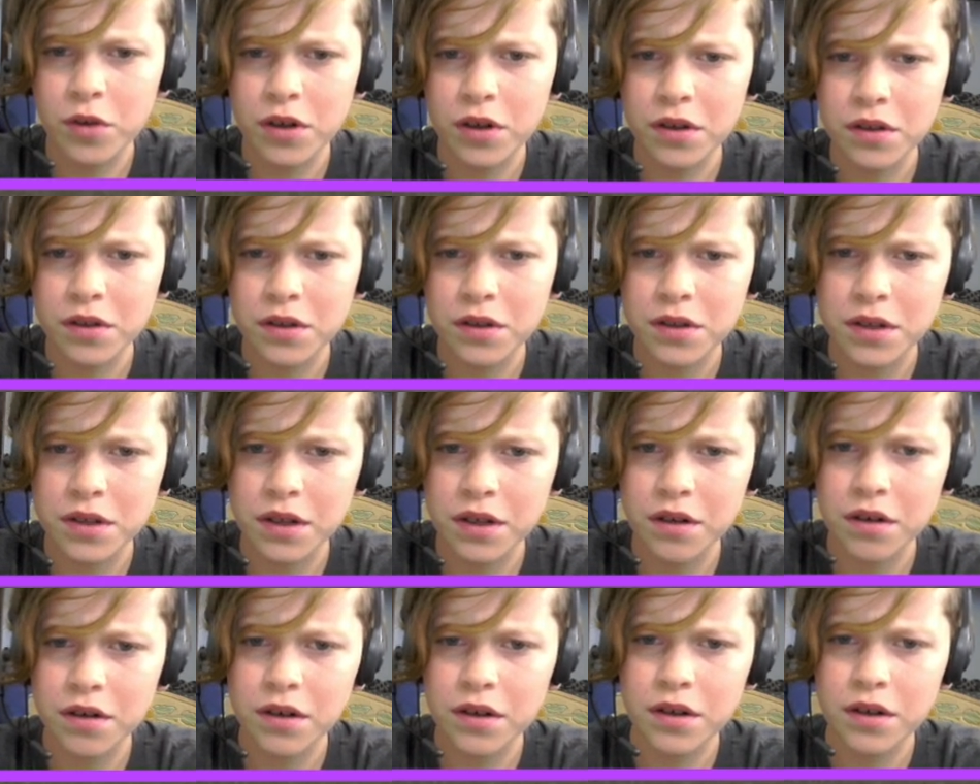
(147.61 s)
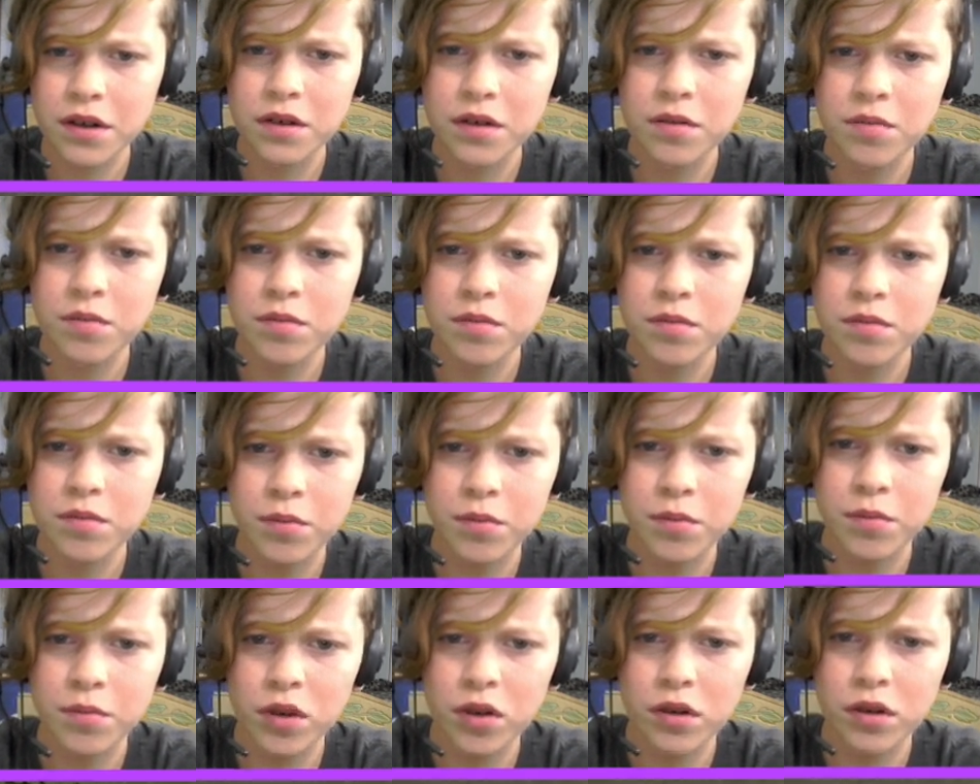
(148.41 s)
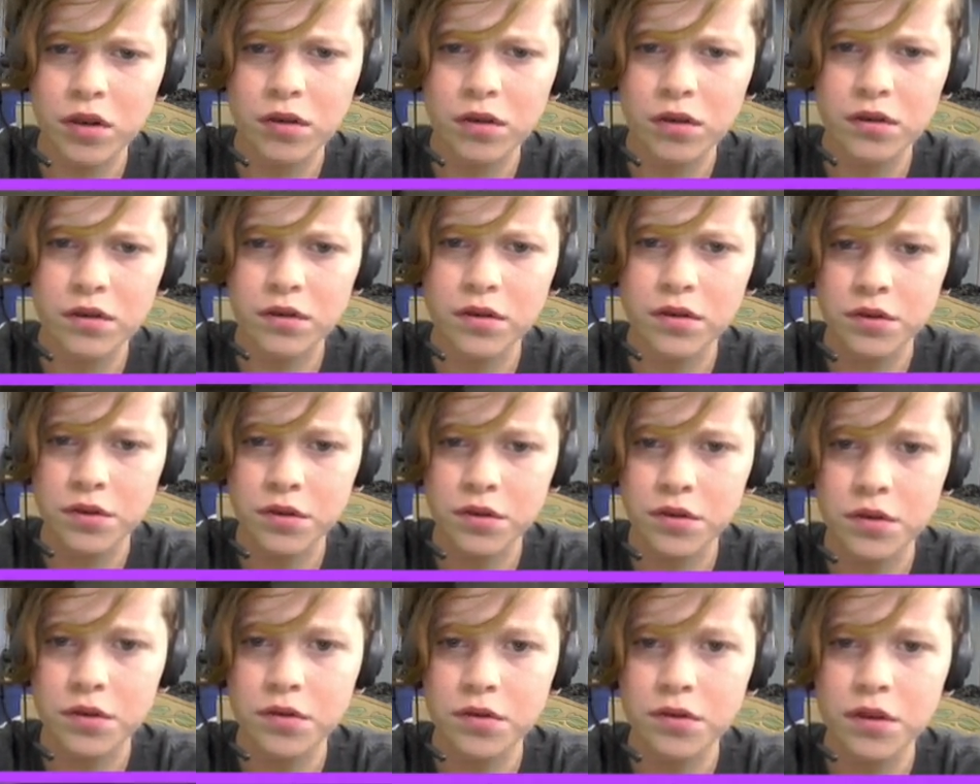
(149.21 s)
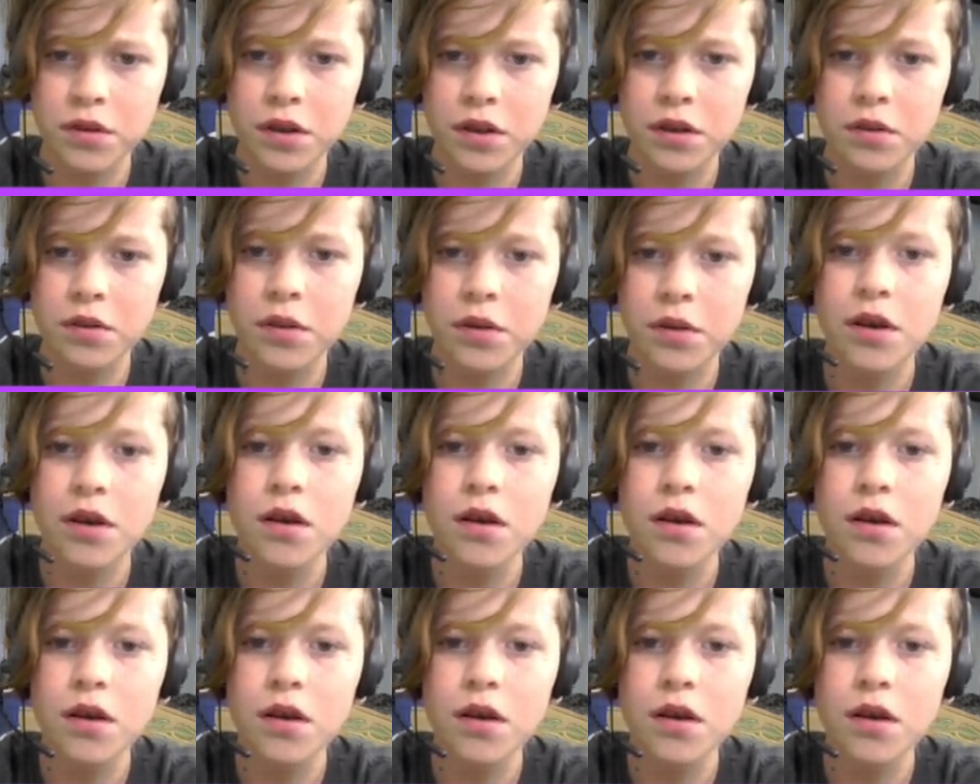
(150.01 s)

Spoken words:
in this area, but let's just do it anyway.